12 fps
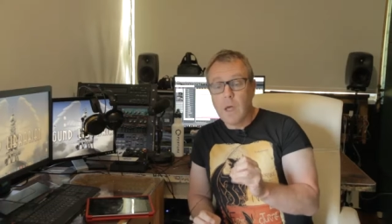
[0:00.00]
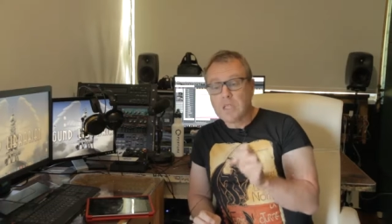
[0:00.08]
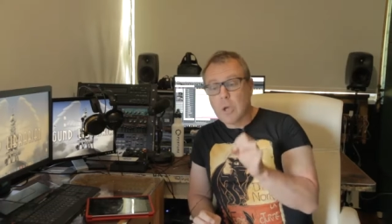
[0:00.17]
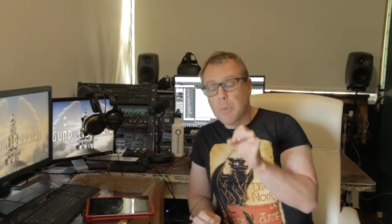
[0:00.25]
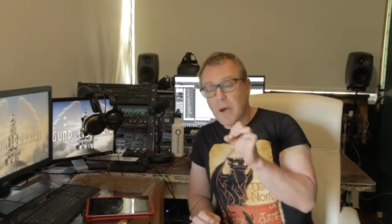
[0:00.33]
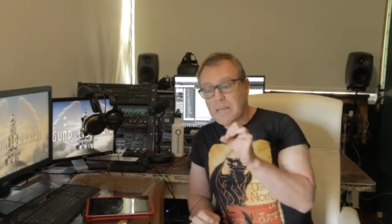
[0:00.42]

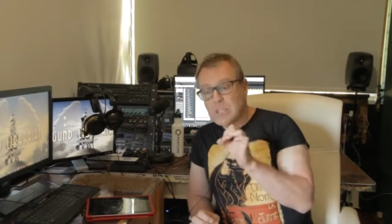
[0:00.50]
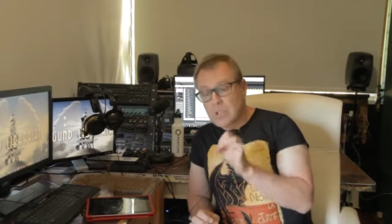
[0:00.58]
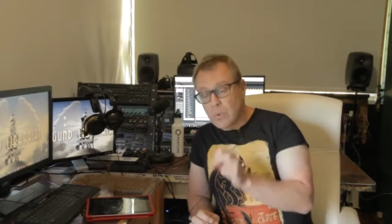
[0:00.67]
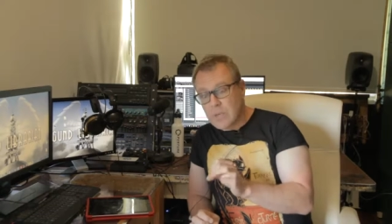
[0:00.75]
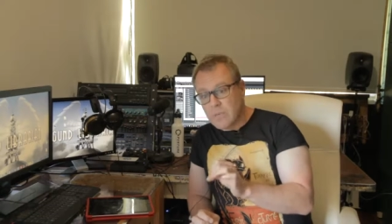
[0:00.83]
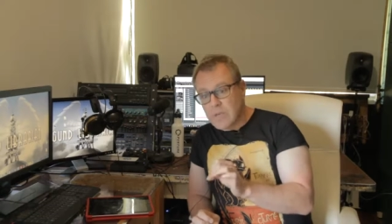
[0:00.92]
So, by
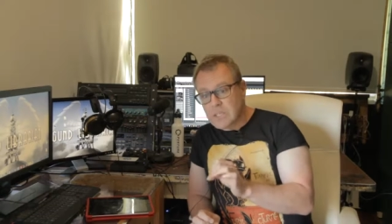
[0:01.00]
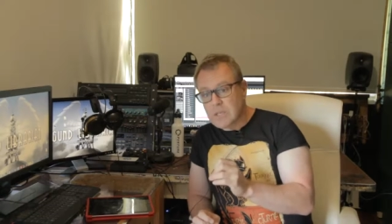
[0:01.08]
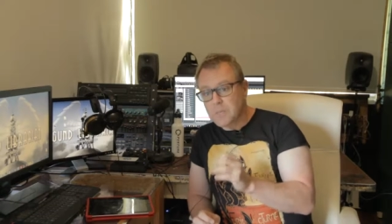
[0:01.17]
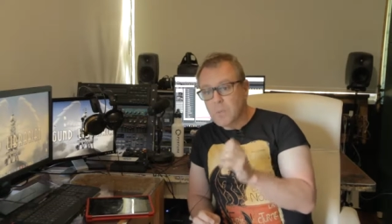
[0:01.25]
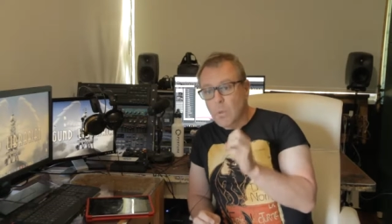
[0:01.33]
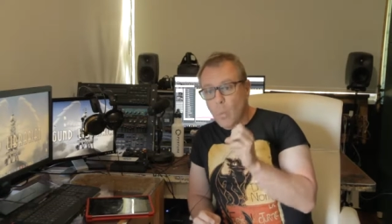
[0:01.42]
doing this,
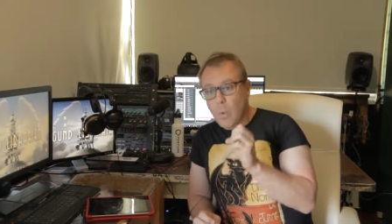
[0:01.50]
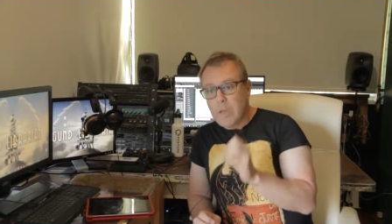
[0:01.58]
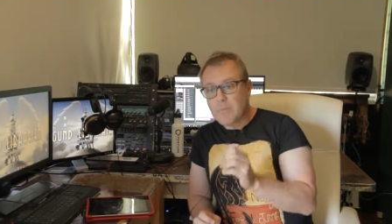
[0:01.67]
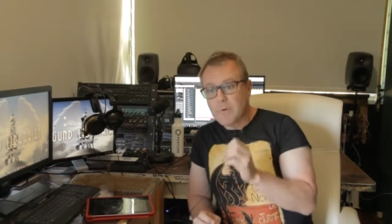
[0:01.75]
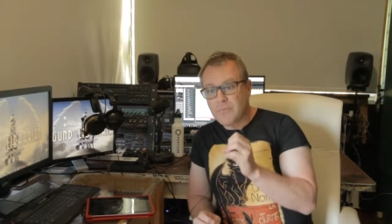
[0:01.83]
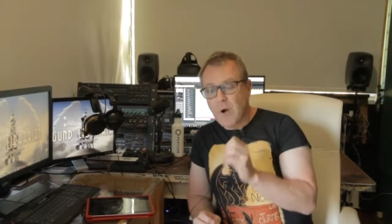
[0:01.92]
we
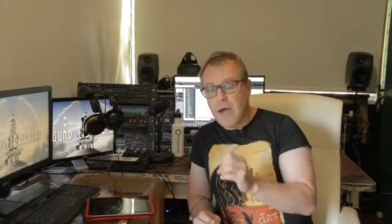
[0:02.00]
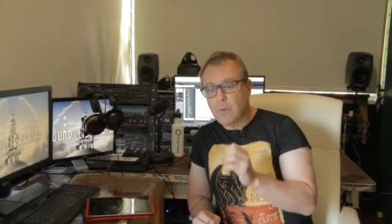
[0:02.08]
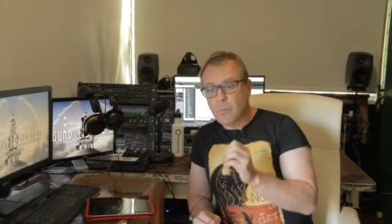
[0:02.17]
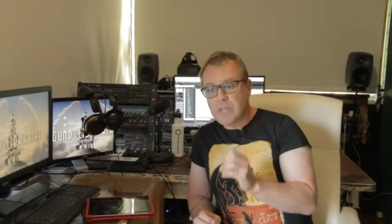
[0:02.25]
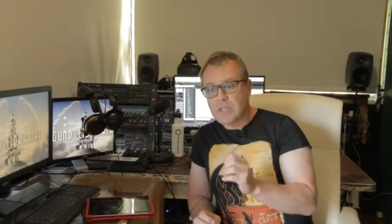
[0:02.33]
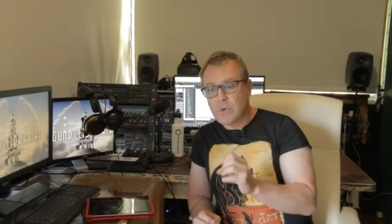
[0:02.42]
provide a
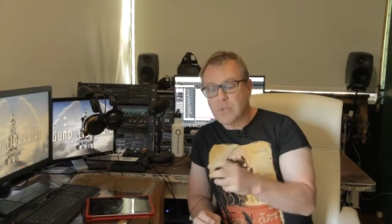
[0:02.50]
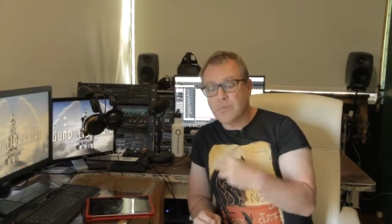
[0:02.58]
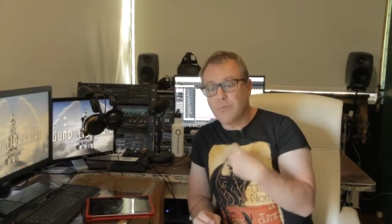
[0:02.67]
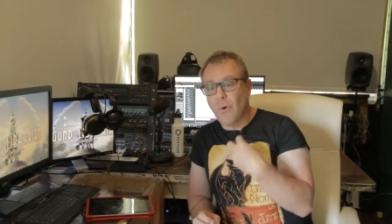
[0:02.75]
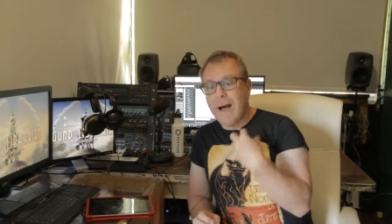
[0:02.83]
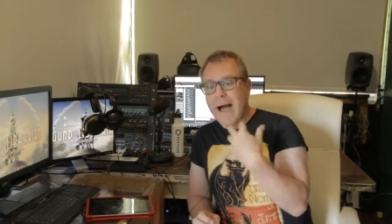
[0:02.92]
resource
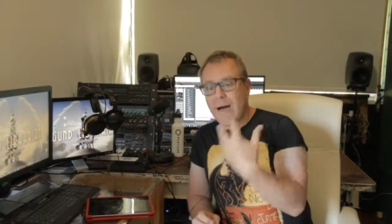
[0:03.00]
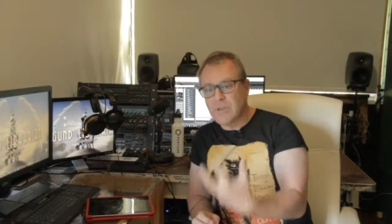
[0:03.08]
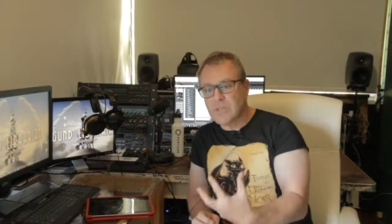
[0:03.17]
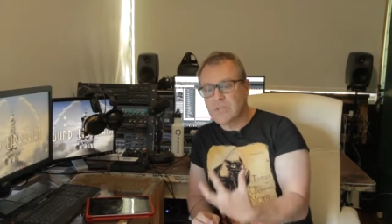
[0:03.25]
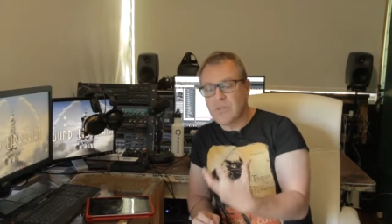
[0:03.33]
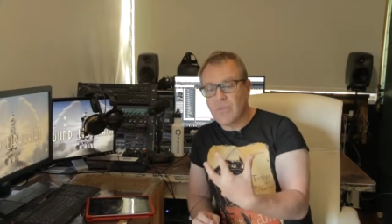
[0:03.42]
for
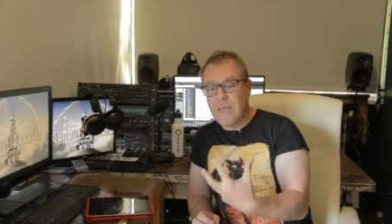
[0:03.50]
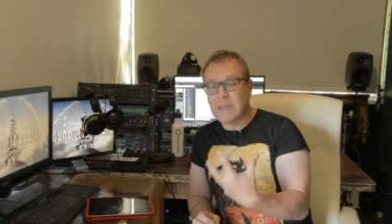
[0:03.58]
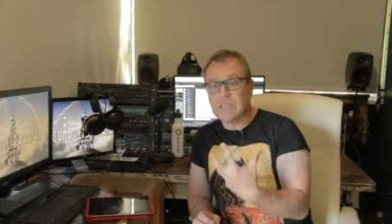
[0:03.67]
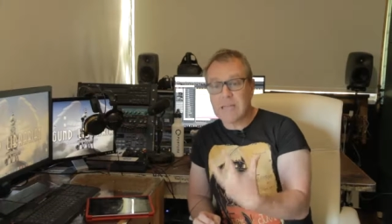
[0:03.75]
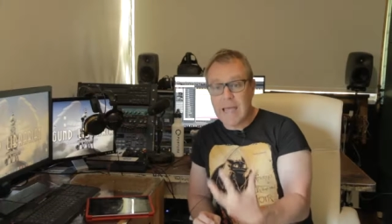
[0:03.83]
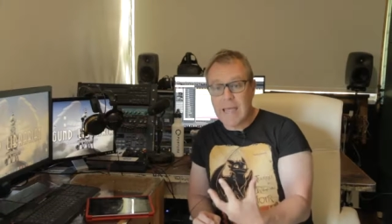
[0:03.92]
others to
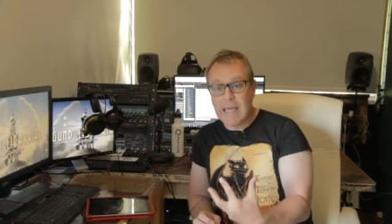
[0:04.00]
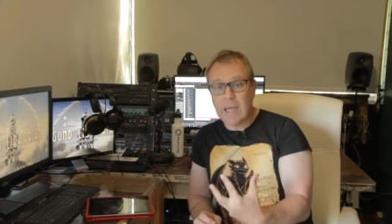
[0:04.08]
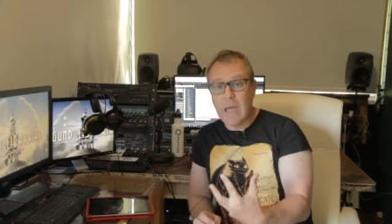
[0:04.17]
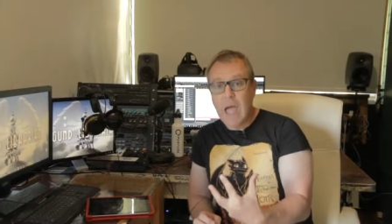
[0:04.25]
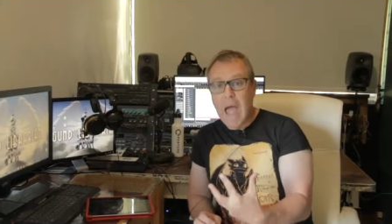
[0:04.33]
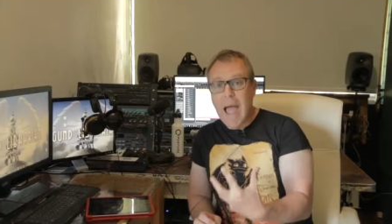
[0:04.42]
then take
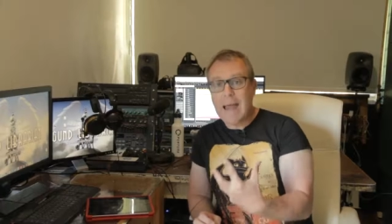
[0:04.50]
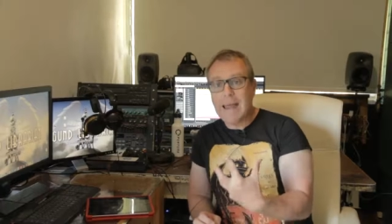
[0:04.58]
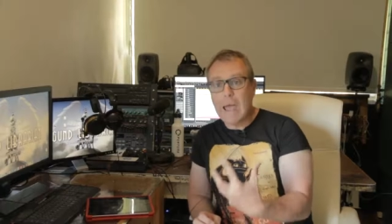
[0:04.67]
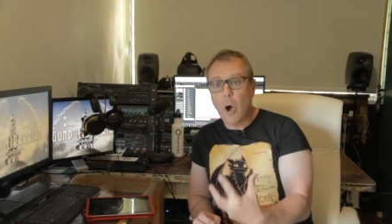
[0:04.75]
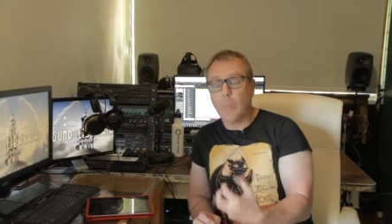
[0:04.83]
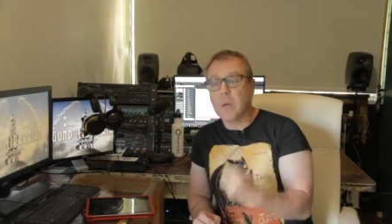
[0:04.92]
and
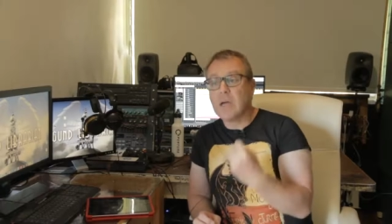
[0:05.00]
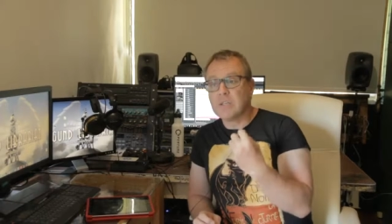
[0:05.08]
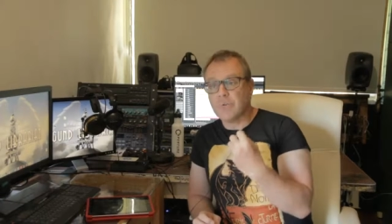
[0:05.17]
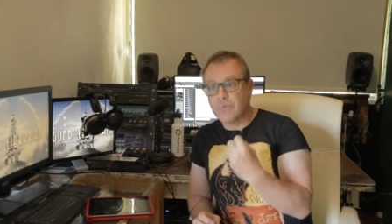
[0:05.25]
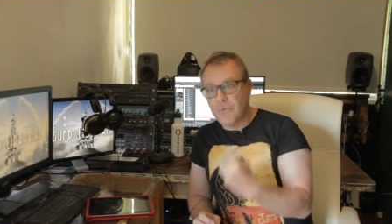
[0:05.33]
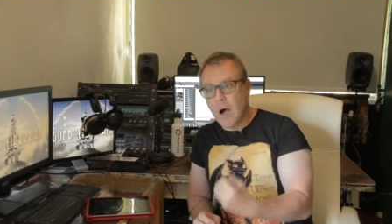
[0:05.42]
help
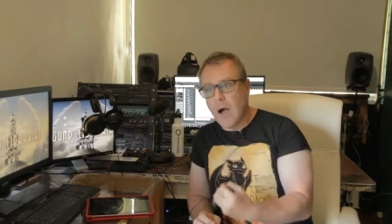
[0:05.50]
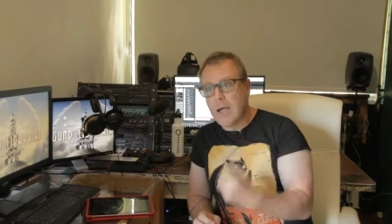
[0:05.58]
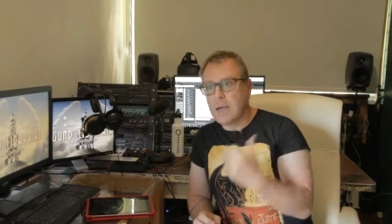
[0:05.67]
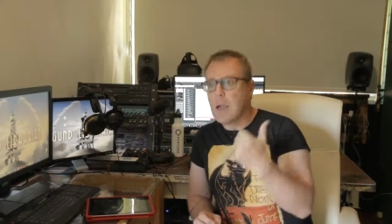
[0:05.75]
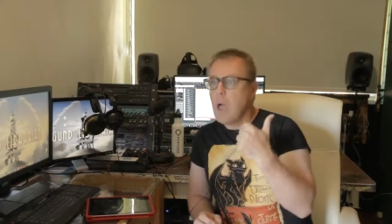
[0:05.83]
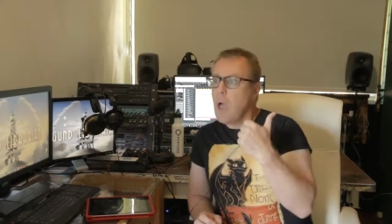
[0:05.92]

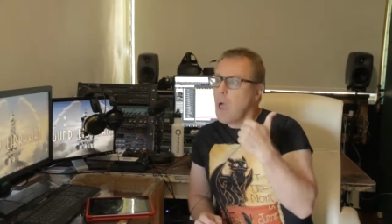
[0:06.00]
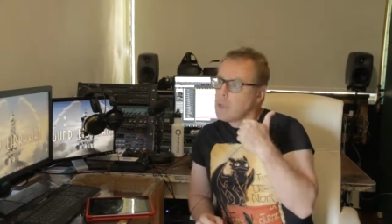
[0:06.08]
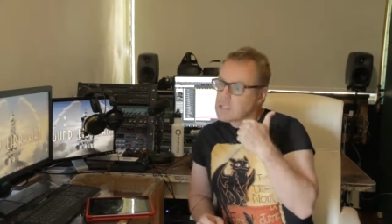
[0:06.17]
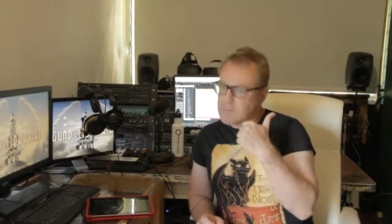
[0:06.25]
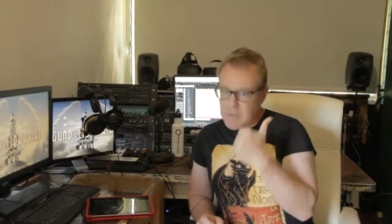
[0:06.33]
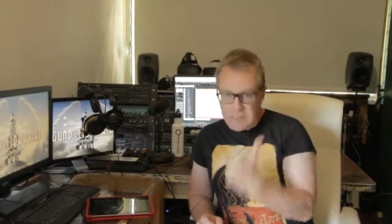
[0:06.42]
define
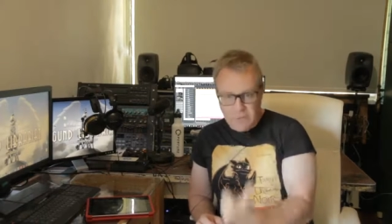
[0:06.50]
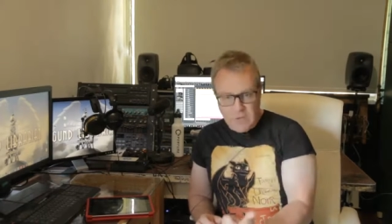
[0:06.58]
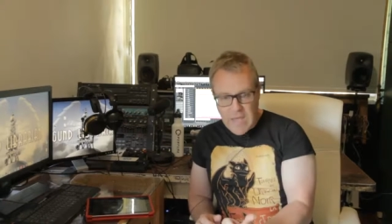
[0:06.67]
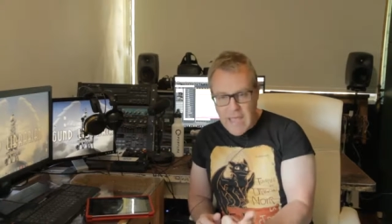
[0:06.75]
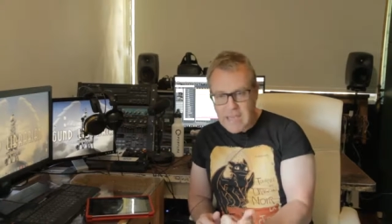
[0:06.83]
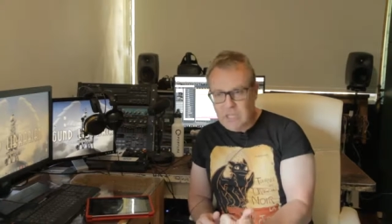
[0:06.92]

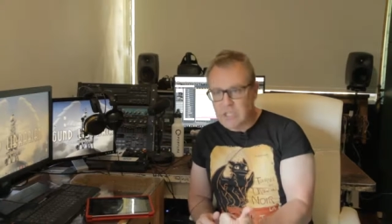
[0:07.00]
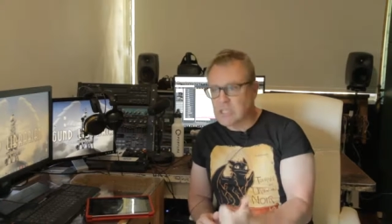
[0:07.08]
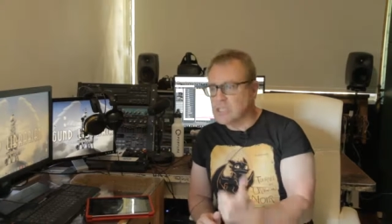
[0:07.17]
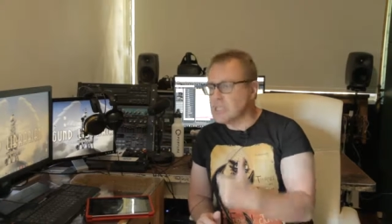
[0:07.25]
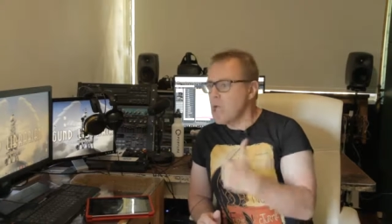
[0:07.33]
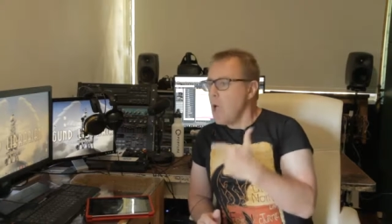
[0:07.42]

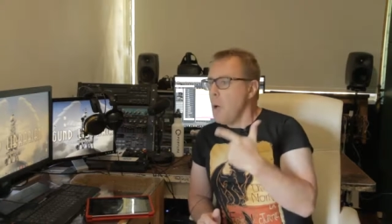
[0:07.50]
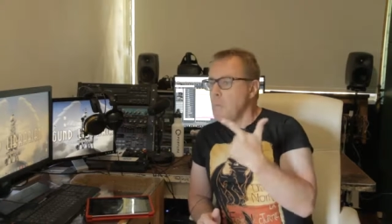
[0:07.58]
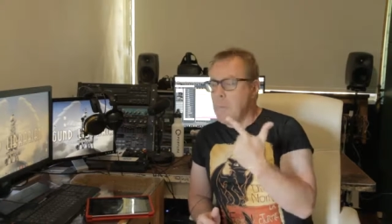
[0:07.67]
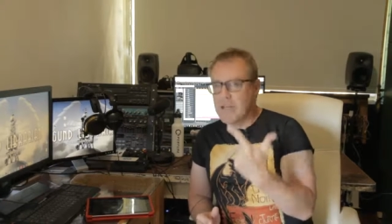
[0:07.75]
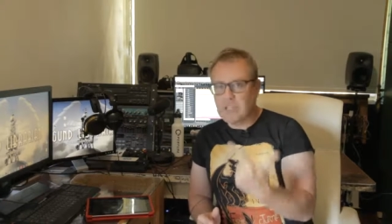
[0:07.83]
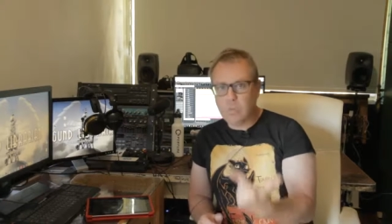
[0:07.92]
specifications,
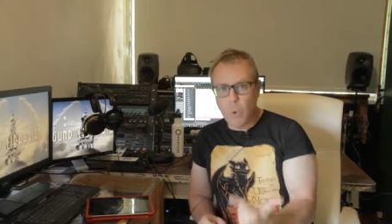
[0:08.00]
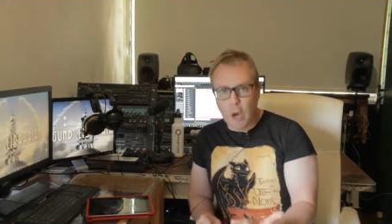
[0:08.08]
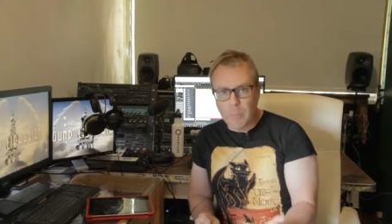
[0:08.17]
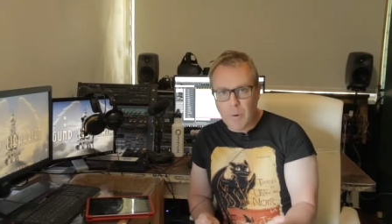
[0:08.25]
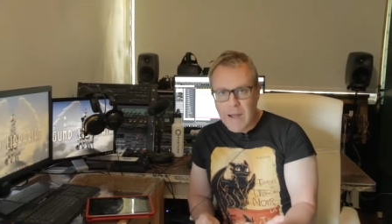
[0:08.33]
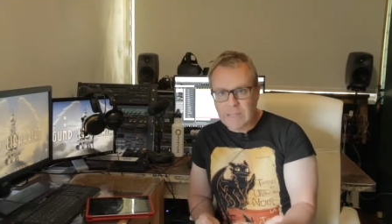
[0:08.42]
best
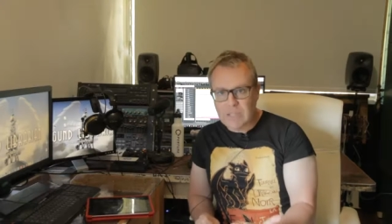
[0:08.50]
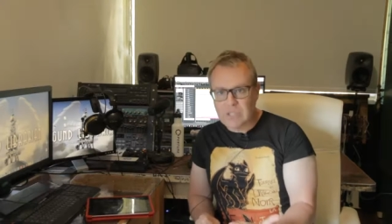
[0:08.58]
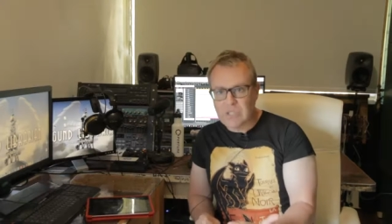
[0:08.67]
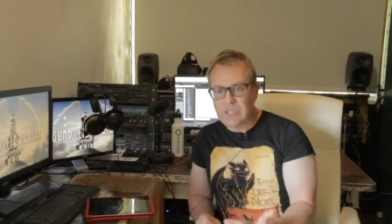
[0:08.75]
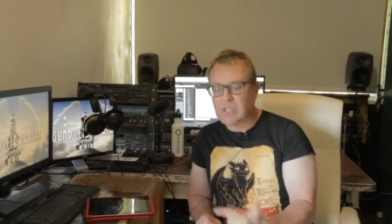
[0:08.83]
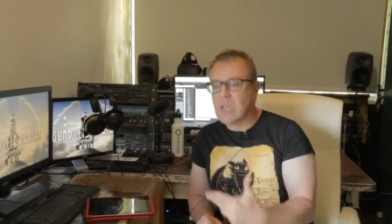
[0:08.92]
work
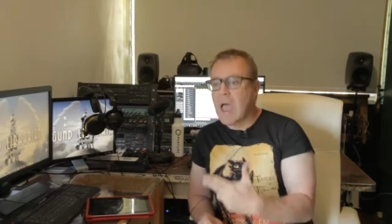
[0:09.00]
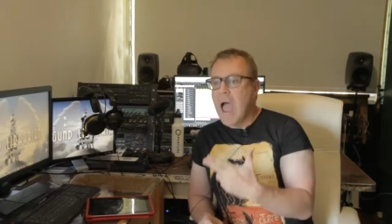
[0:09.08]
practices,